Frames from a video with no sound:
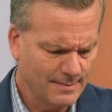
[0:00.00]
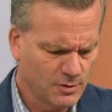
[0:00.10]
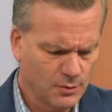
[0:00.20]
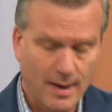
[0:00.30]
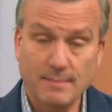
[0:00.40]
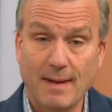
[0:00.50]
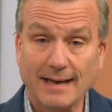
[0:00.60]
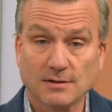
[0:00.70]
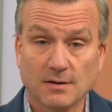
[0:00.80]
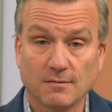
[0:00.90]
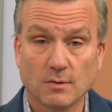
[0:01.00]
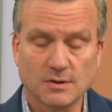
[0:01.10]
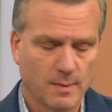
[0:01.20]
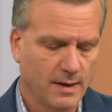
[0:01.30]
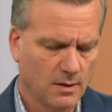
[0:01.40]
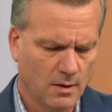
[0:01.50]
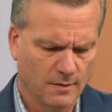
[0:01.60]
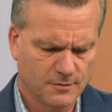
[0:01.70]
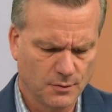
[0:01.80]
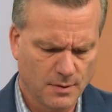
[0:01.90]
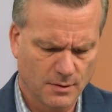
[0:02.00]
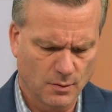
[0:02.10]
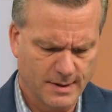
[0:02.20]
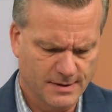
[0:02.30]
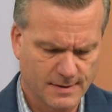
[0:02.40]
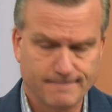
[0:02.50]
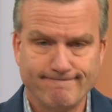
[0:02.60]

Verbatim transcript: to head back to the voicemail of Truth and Reason.